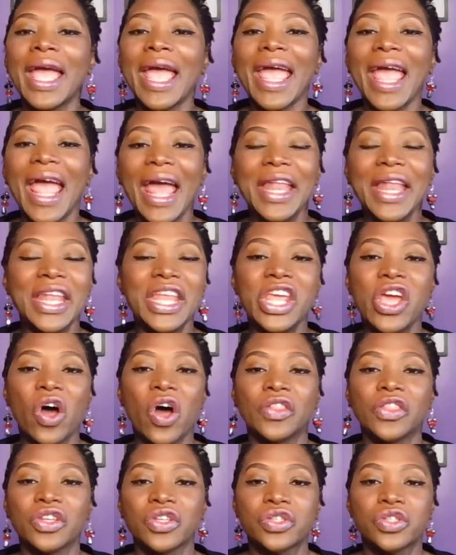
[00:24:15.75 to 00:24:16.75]
Any
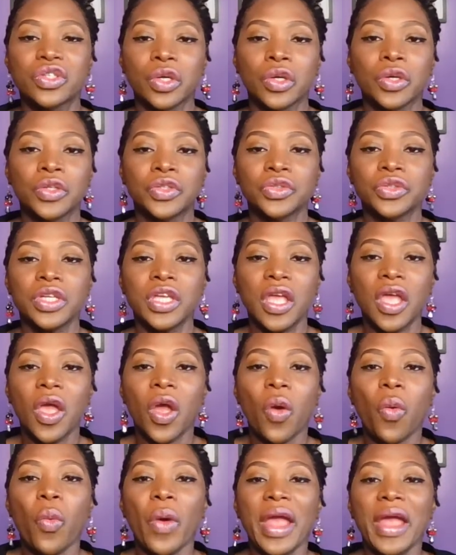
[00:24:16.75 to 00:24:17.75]
other surgery
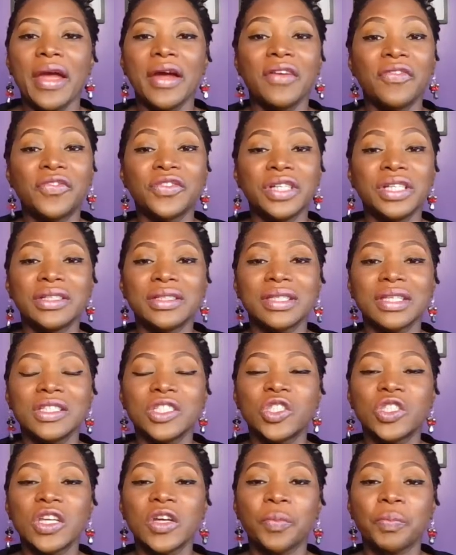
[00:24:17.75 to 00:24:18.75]
where, for
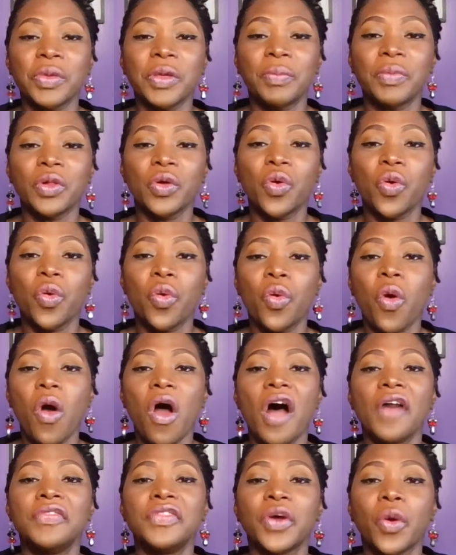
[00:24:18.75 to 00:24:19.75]
instance, there are people who
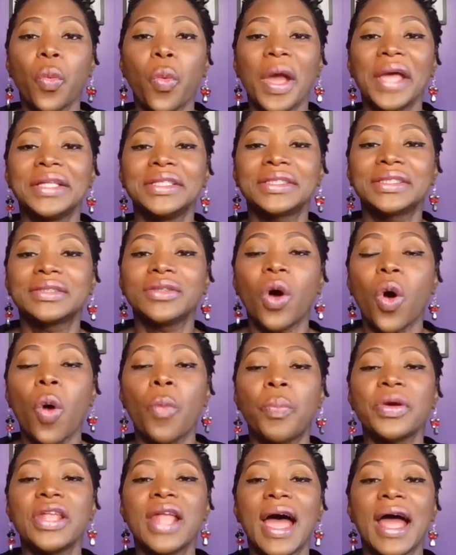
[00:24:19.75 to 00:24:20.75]
underwent
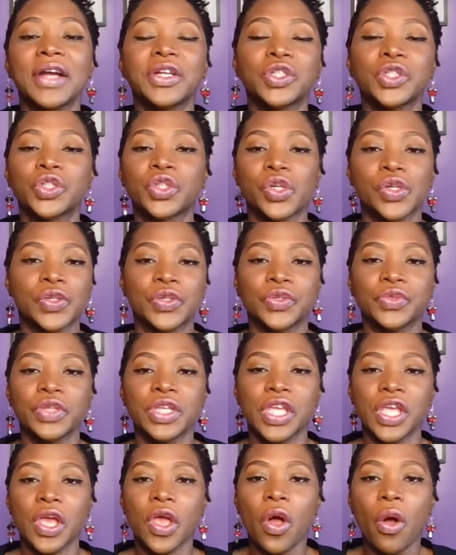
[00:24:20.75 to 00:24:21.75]
open heart
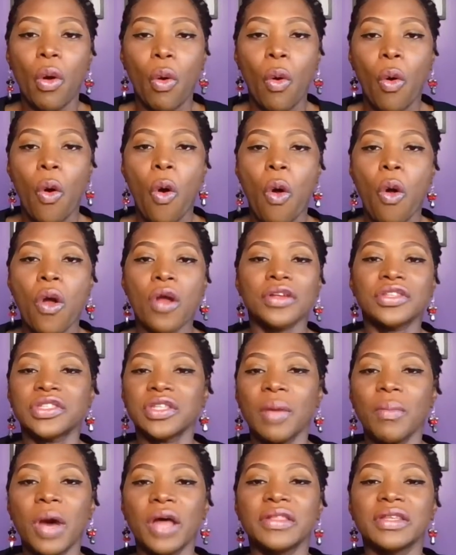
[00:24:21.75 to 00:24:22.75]
surgery or
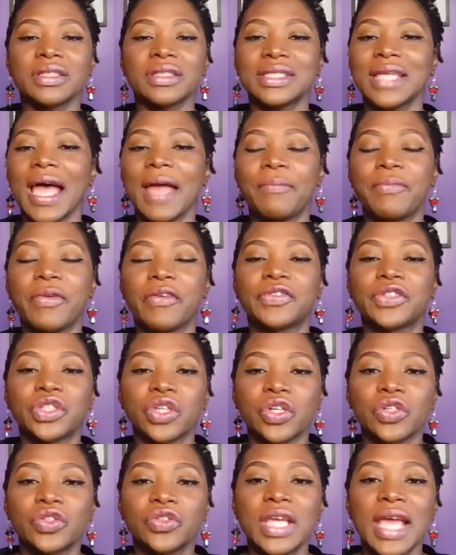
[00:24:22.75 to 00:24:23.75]
some other type of
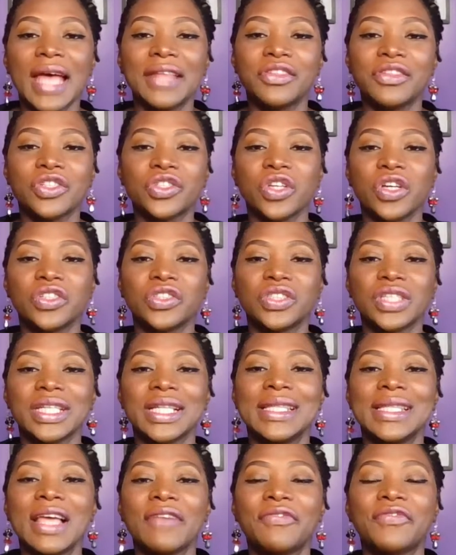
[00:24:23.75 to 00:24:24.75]
surgery, and the surgeon
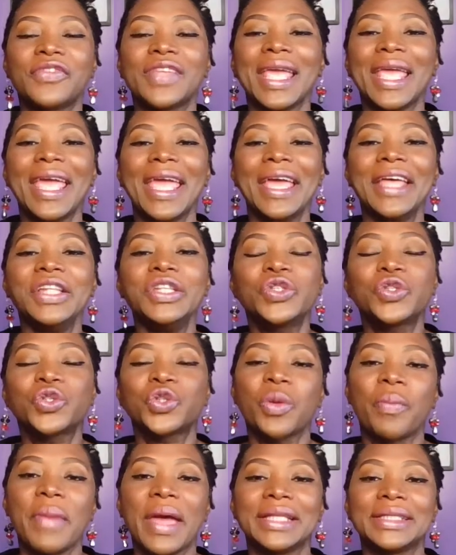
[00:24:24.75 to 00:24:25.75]
left the
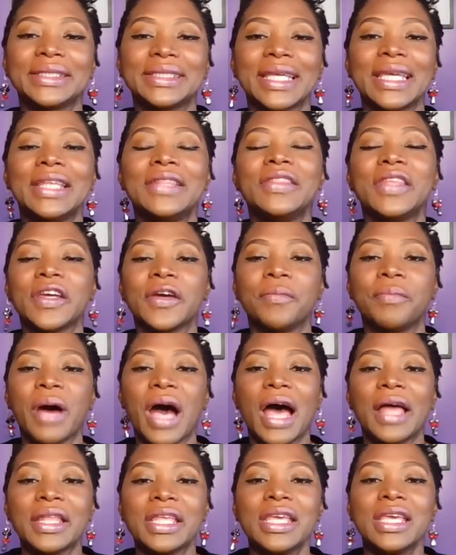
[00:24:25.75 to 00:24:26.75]
instrument in their
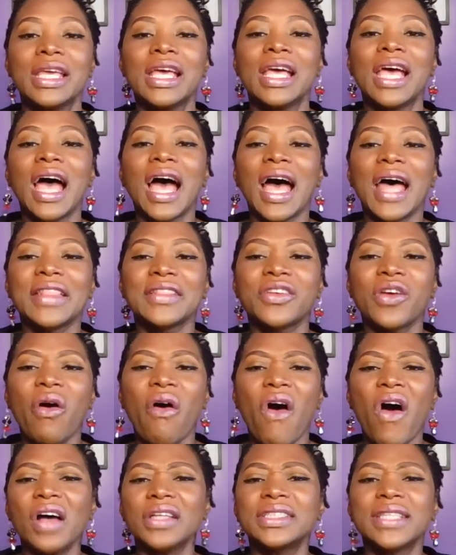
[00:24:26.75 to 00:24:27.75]
body and
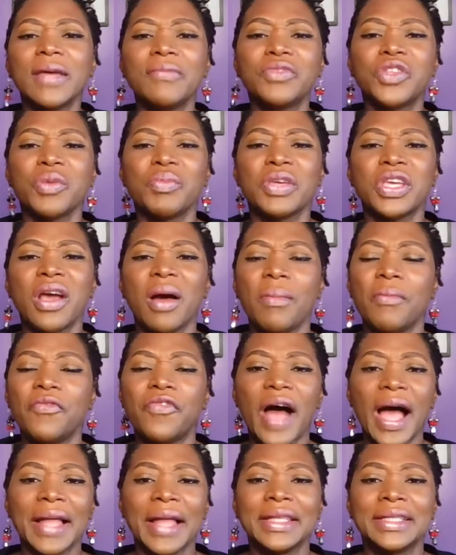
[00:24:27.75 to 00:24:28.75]
caused them to become
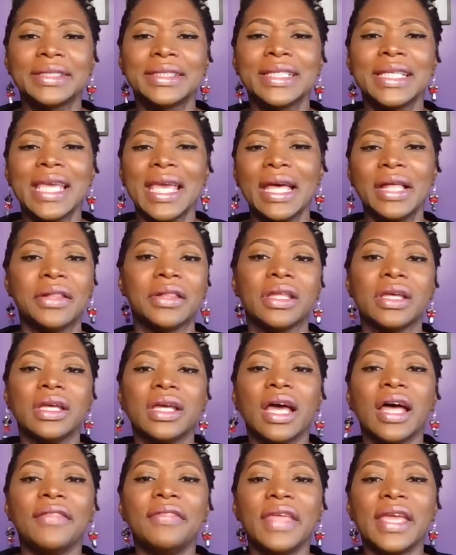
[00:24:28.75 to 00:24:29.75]
violently ill.
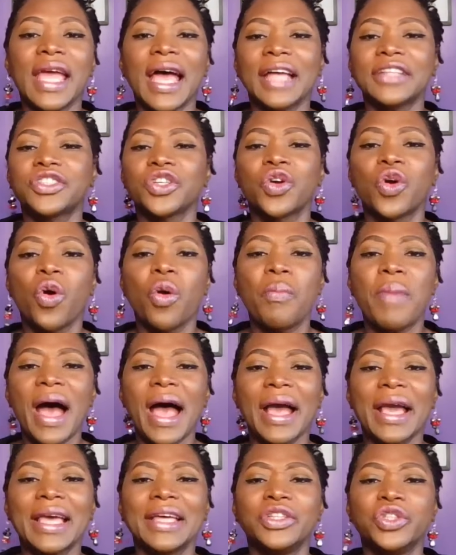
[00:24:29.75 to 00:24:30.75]
And they had to go
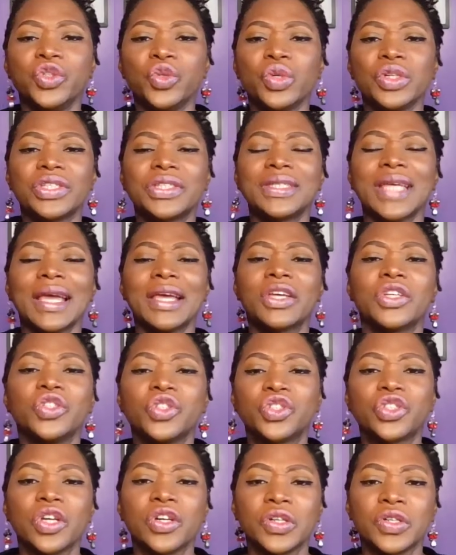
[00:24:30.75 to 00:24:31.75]
back and do a second
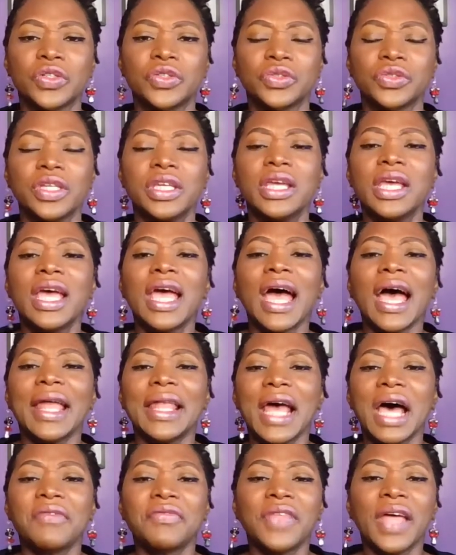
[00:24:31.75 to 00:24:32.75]
surgery and
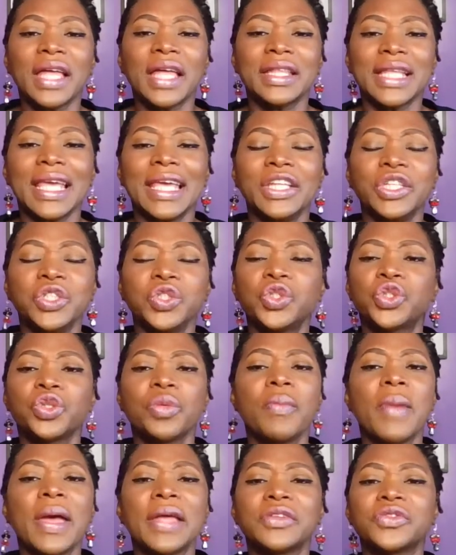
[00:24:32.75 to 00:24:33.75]
have that
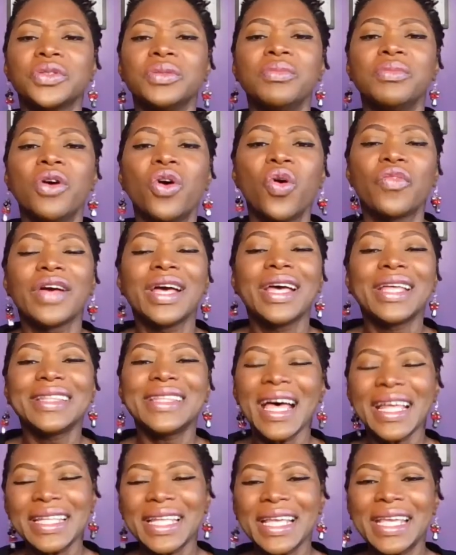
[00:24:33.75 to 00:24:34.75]
instrument removed.
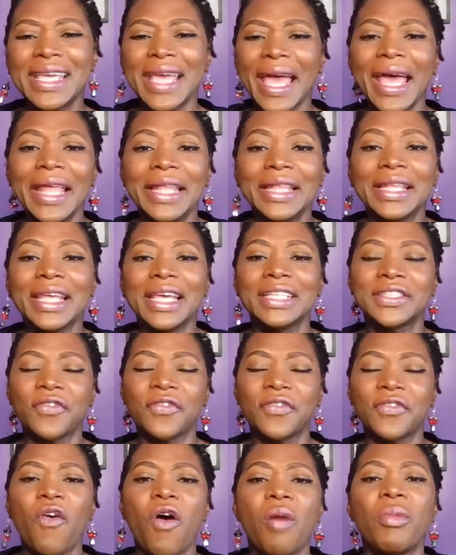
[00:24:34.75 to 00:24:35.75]
That again is a
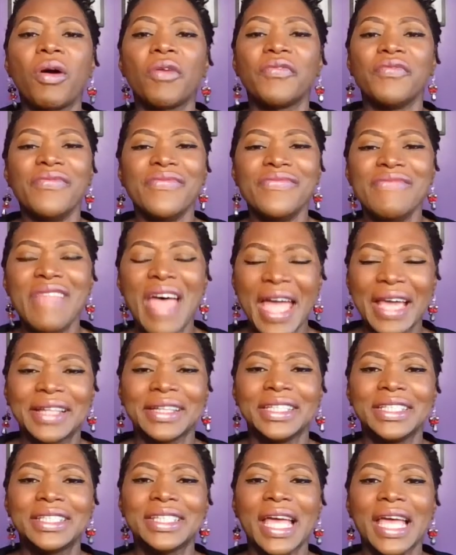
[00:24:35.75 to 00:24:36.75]
form of
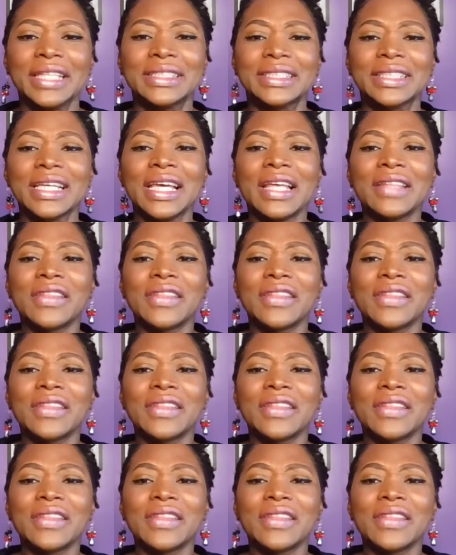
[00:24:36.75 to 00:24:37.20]
negligence.